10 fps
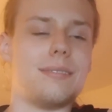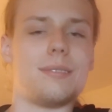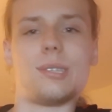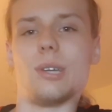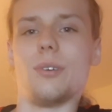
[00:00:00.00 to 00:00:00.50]

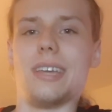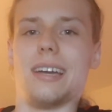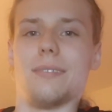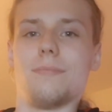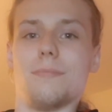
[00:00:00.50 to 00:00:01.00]
So
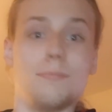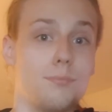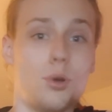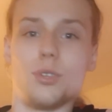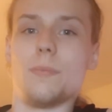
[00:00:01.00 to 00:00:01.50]
yeah,
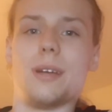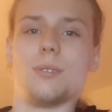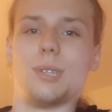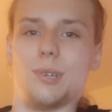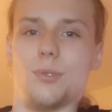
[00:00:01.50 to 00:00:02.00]
Brother Bear
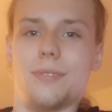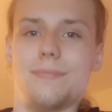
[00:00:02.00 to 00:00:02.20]
2.